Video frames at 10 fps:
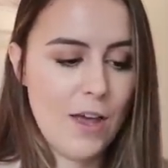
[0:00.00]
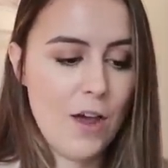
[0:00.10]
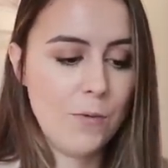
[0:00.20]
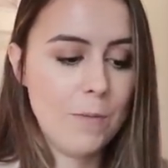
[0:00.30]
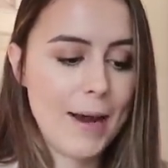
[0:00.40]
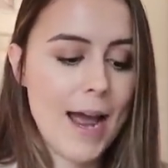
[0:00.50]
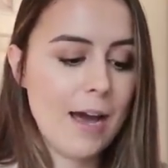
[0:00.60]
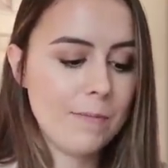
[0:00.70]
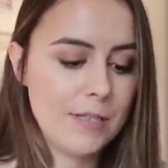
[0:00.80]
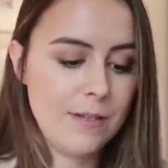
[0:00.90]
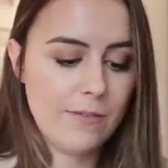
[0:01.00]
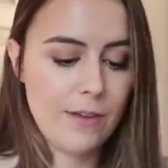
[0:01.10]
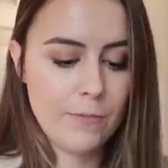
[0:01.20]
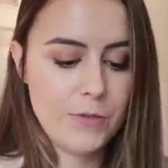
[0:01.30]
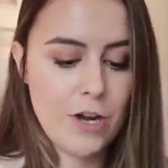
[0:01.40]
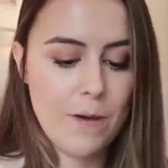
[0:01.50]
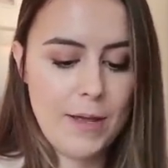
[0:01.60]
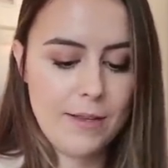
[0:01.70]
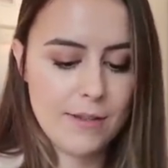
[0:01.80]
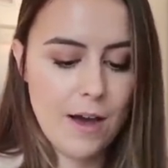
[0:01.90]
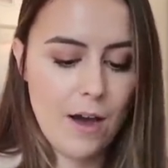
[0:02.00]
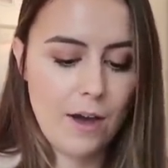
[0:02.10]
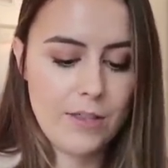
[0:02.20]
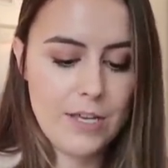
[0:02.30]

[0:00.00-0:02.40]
So my absolute favourite pyjamas are